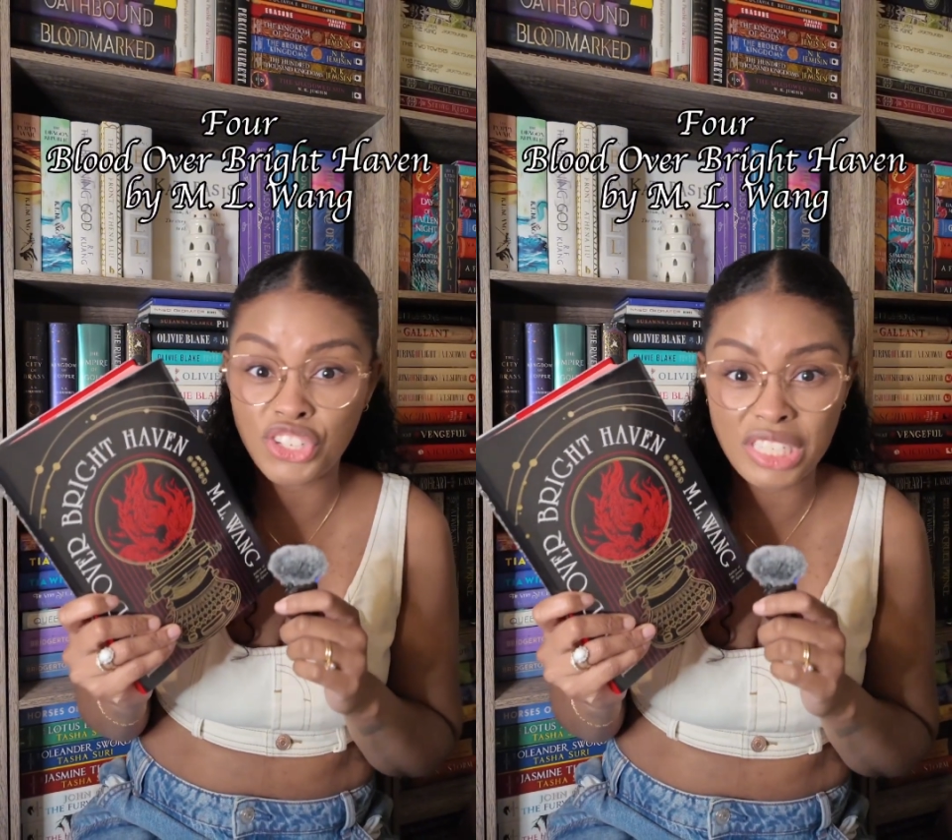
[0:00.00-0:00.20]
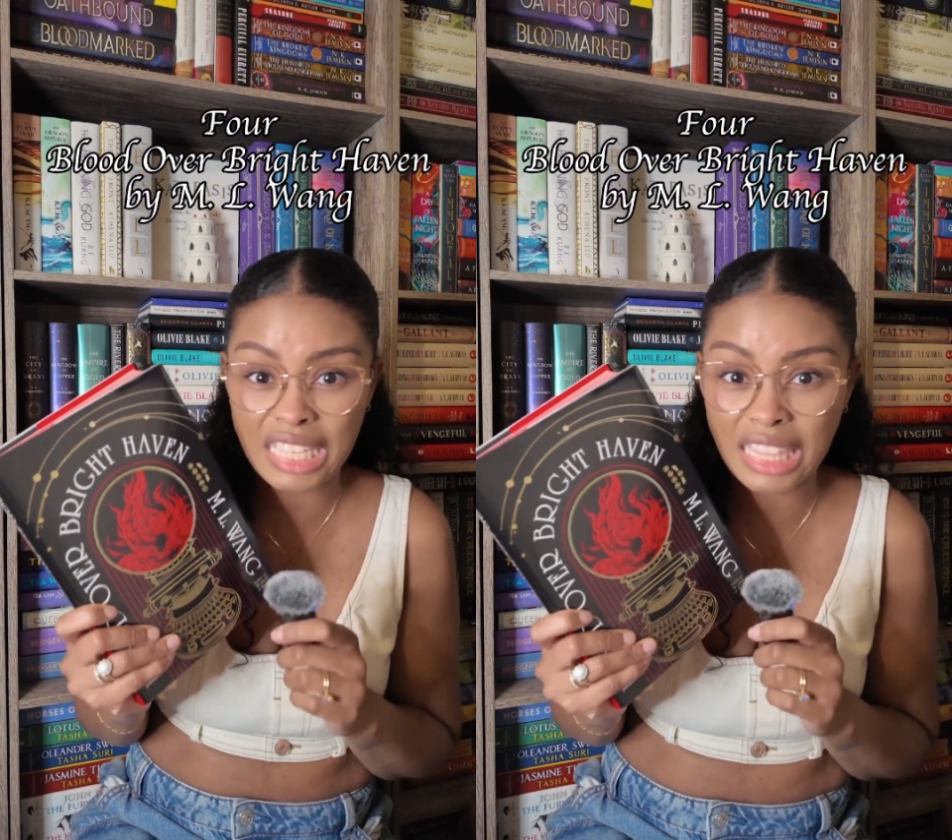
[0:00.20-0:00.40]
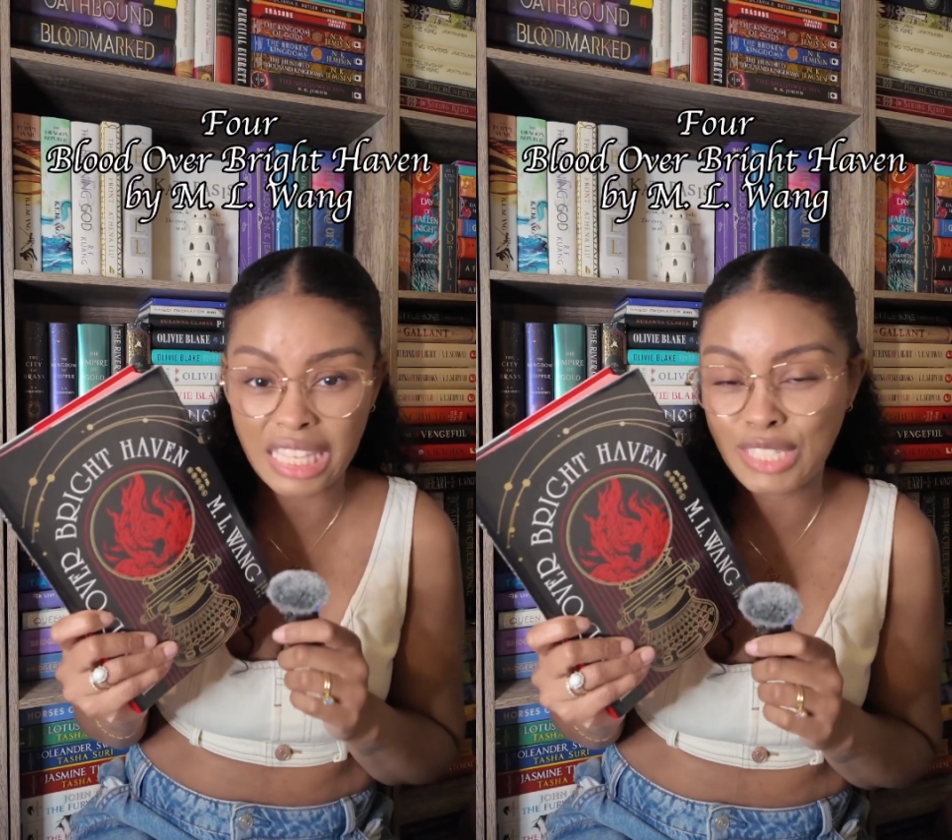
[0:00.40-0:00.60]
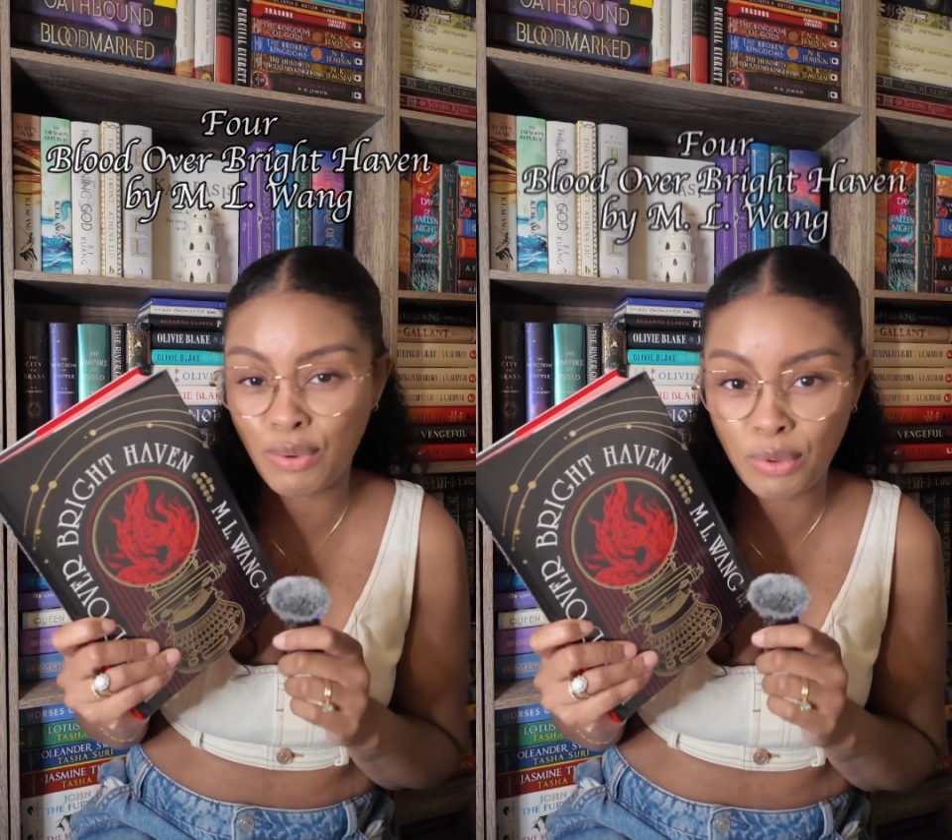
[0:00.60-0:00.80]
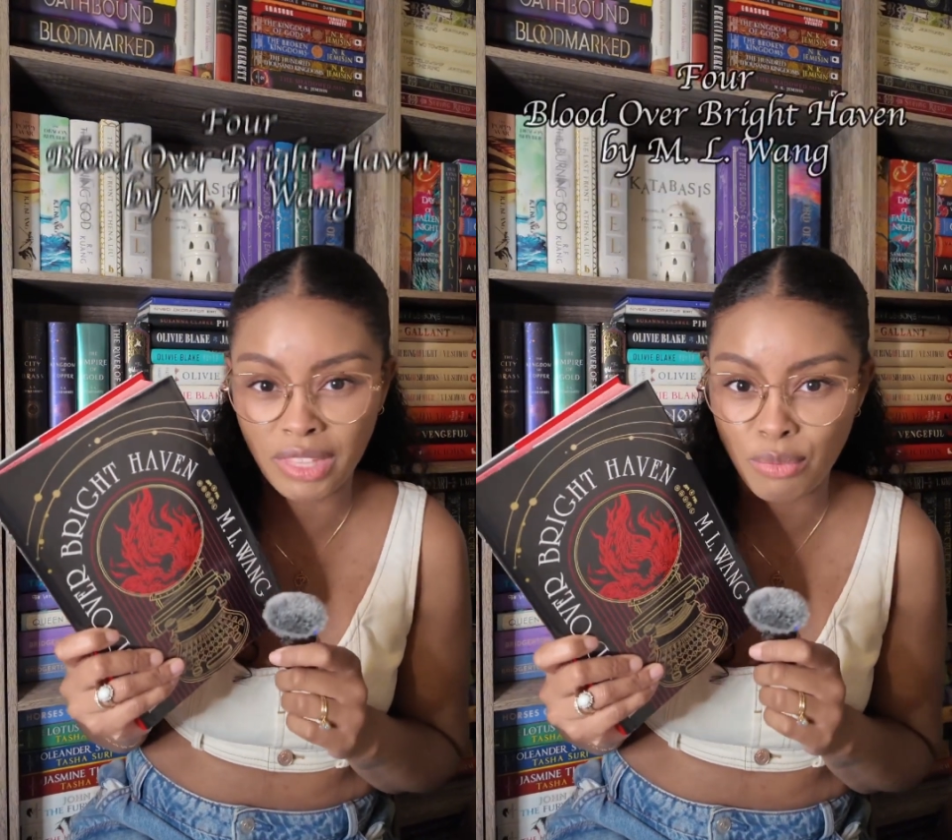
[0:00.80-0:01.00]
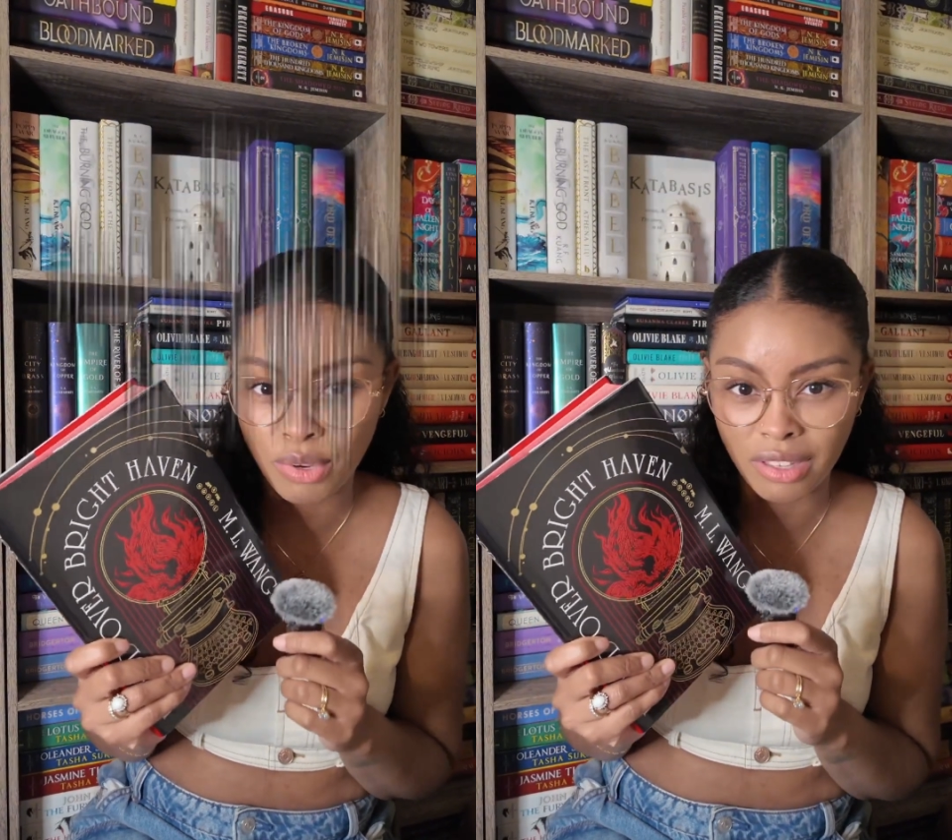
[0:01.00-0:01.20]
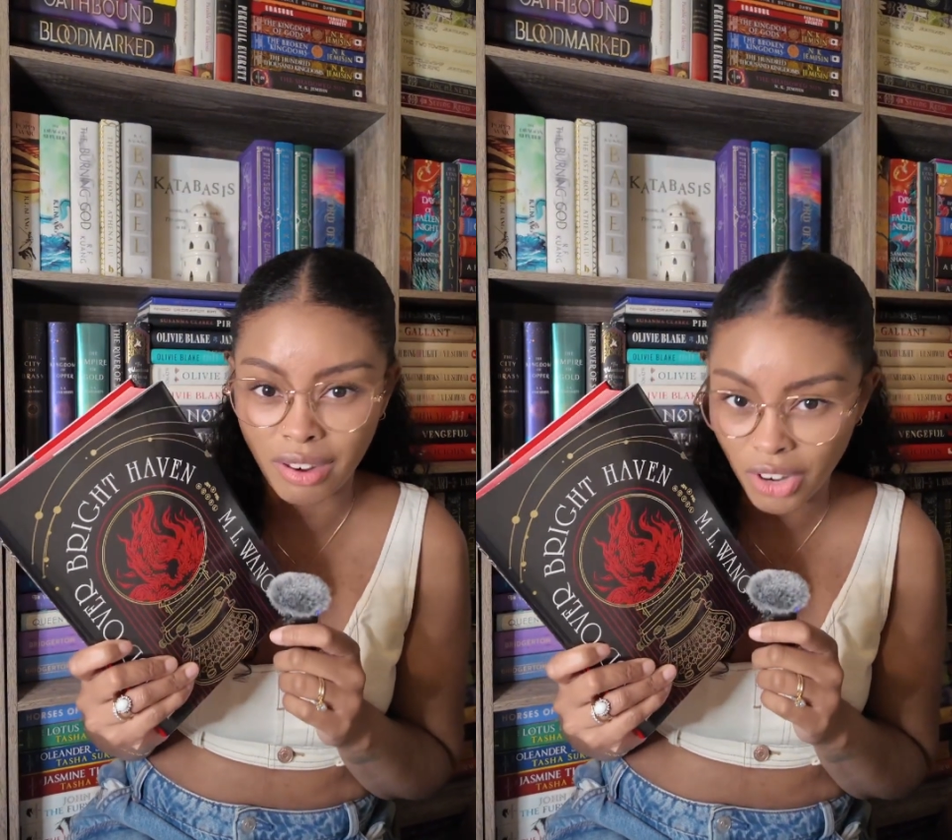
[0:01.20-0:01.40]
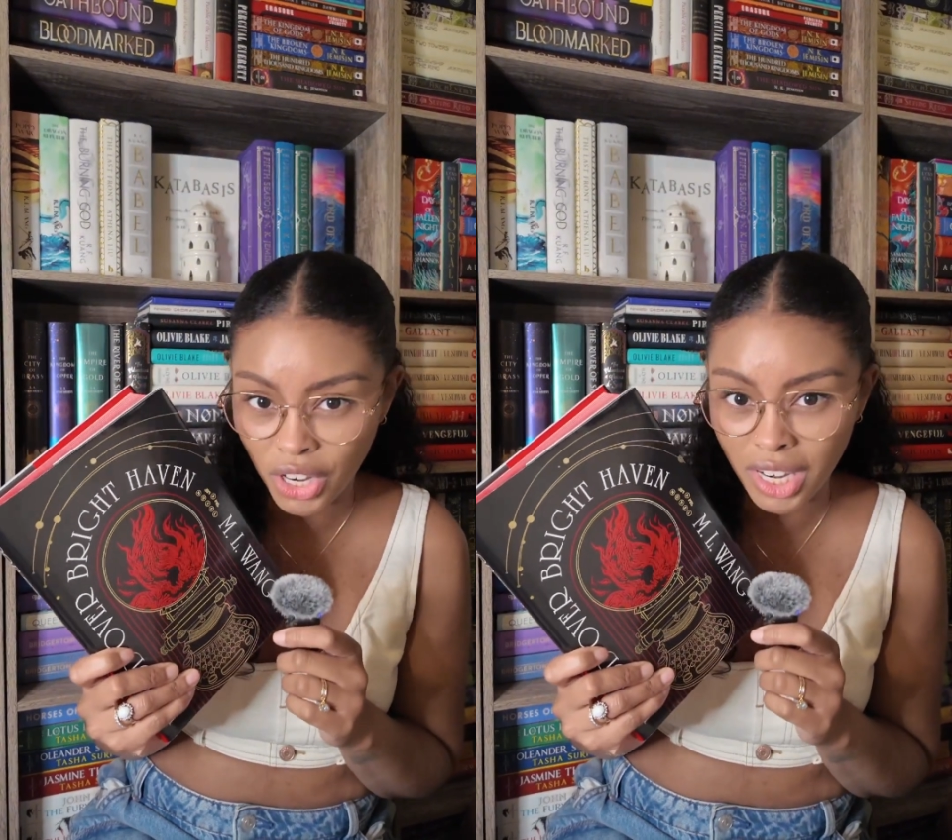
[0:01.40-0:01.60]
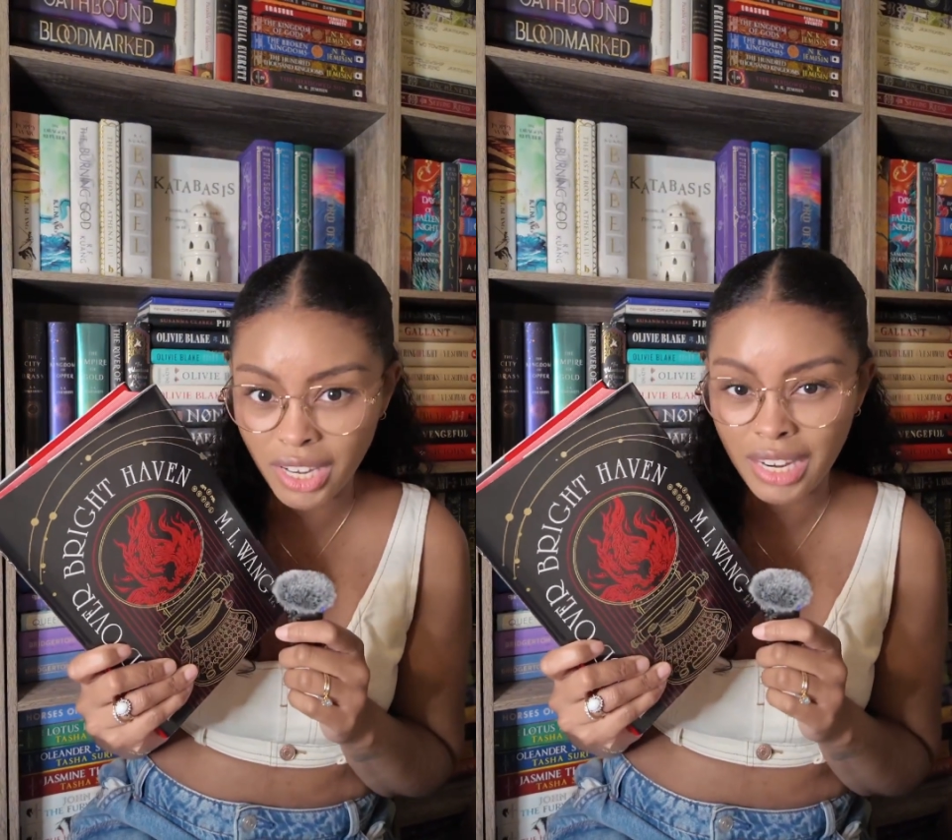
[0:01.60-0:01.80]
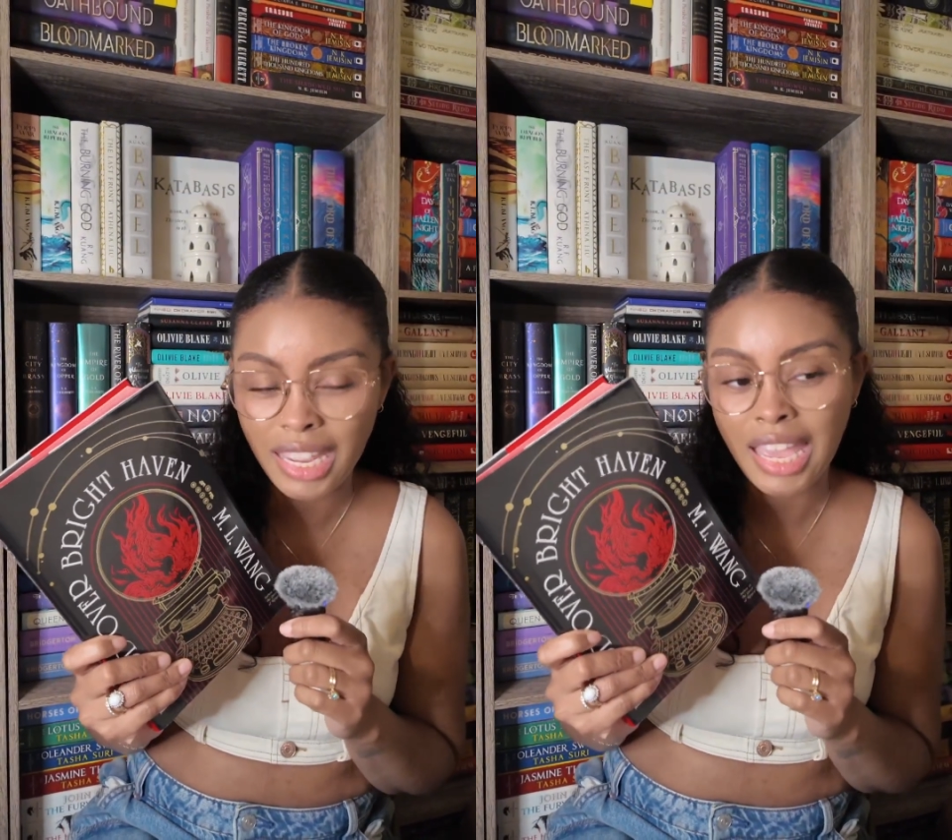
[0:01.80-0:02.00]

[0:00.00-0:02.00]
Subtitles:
and just seeing things for what they really are.